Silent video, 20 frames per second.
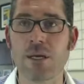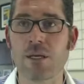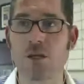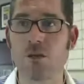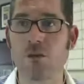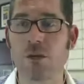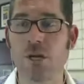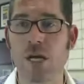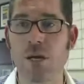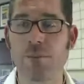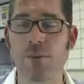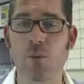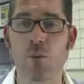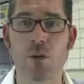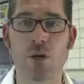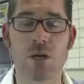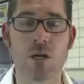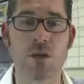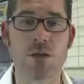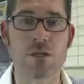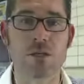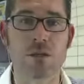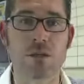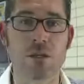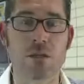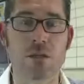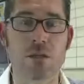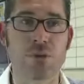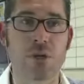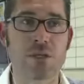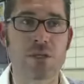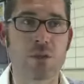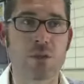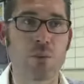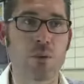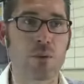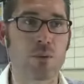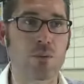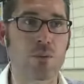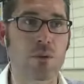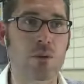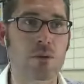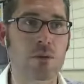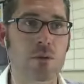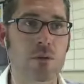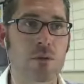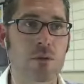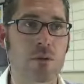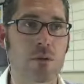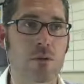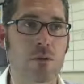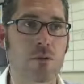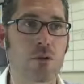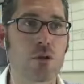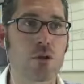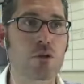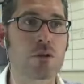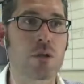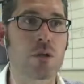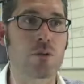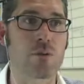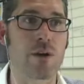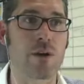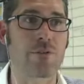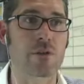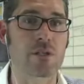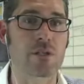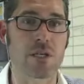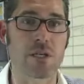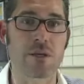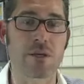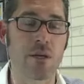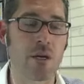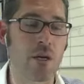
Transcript: you and I have been working on this this project we were, were you know, loosely referencing.